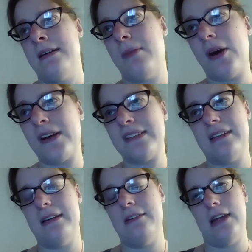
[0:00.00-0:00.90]

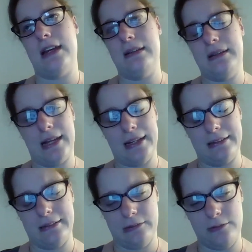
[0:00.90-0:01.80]
positive and
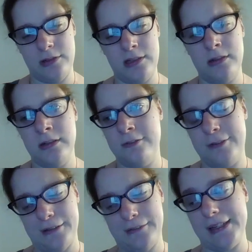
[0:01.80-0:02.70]
negative
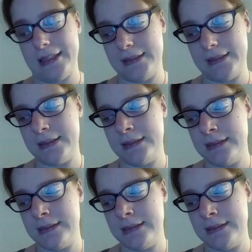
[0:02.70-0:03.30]
feelings